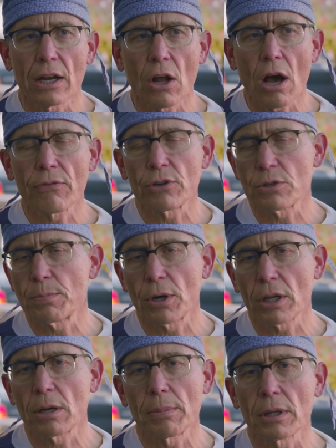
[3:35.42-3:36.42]
it offers
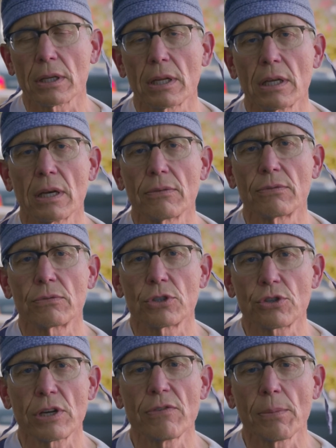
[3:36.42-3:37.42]
predictability of
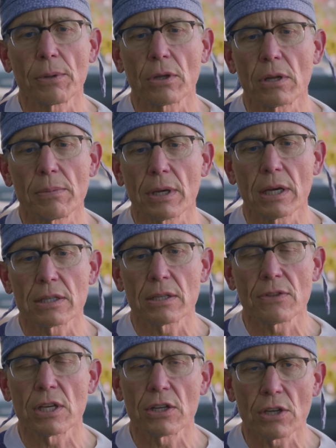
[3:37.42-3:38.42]
retrievability because
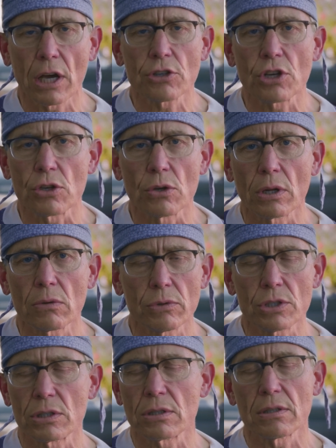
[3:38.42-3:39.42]
of the induction unit,
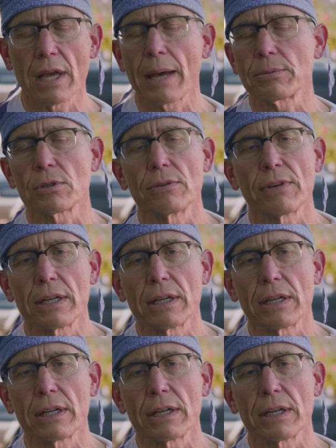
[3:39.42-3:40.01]
which is absolutely